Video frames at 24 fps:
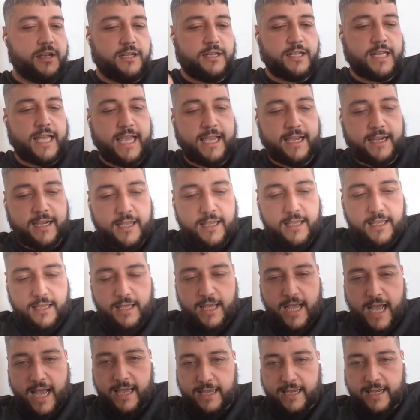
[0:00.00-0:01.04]
Like
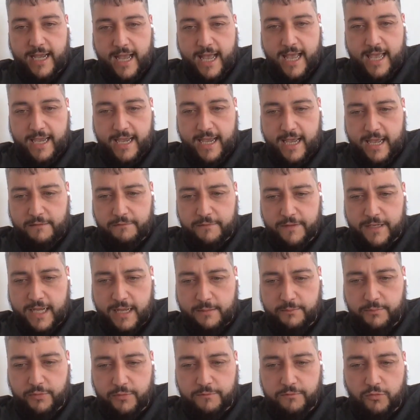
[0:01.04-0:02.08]
I have a
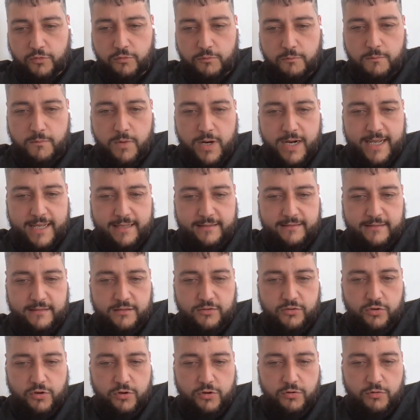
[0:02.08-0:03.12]
couple of commands.
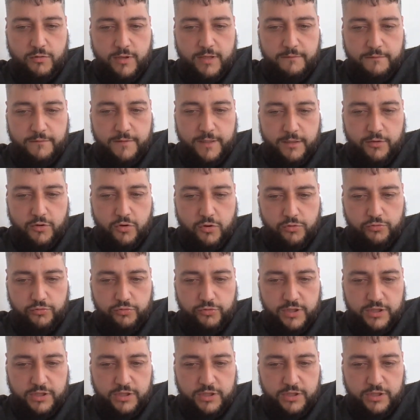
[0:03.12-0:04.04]
So if I go to the